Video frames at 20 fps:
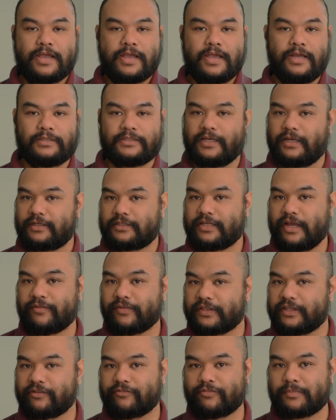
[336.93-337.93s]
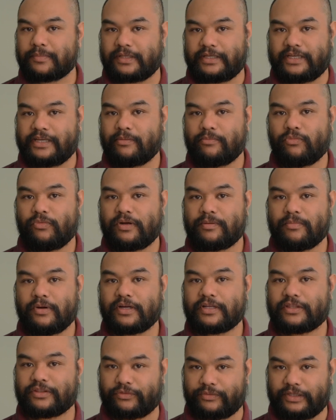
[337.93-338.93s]
It takes everything from the EM1
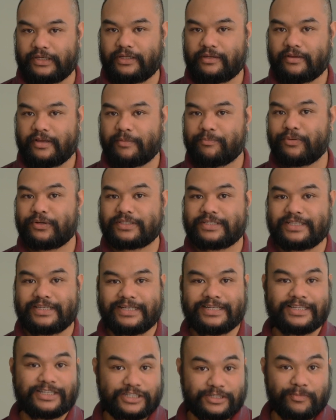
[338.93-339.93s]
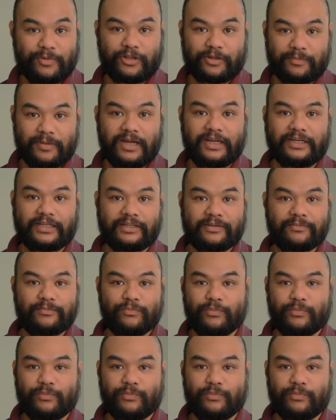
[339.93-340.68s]
Mark III and puts it in the smaller body.